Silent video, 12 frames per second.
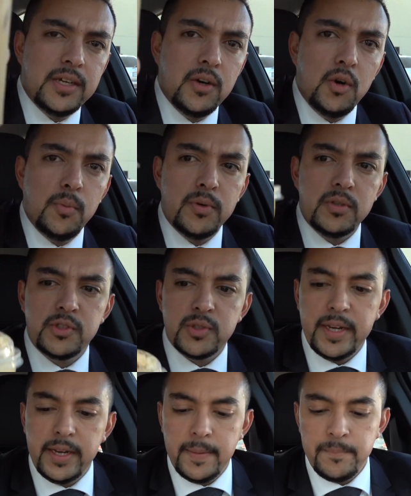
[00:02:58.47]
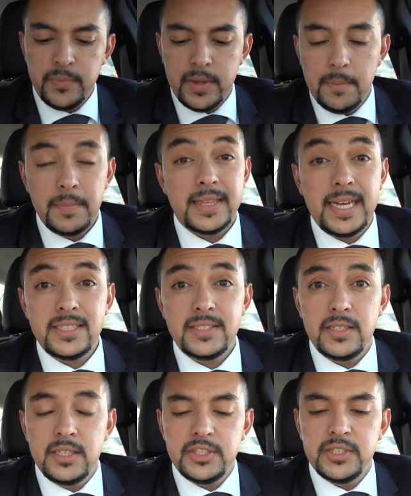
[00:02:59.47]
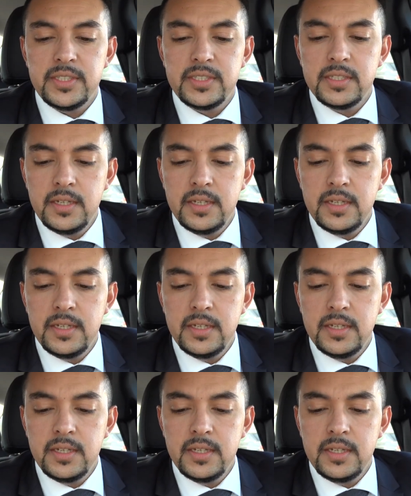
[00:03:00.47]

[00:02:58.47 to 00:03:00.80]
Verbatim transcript: cold brew drink, but that's delicious.